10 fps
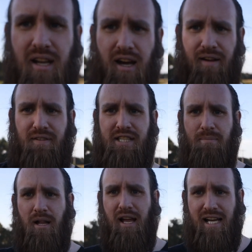if you see
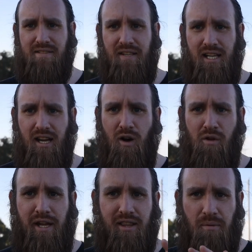my last video
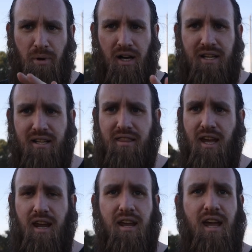on like the putting
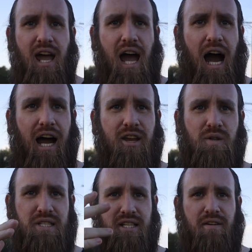thing, I
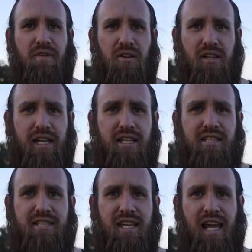used a different
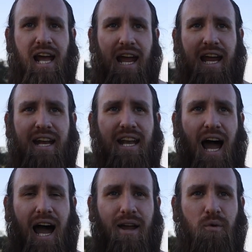lens and
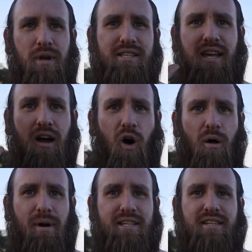I reset
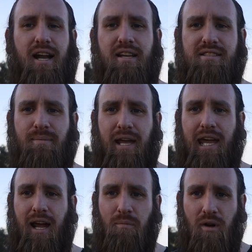all my settings in my
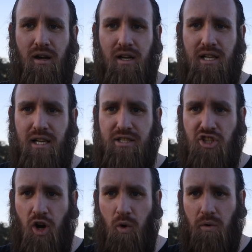camera,
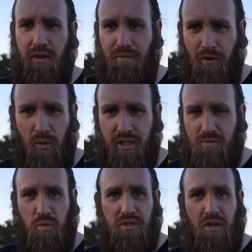so the
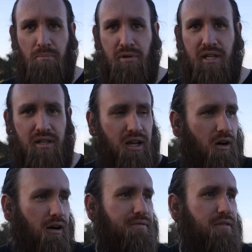focus was completely
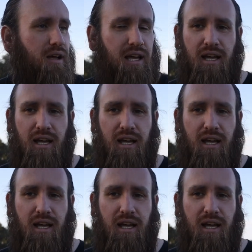off.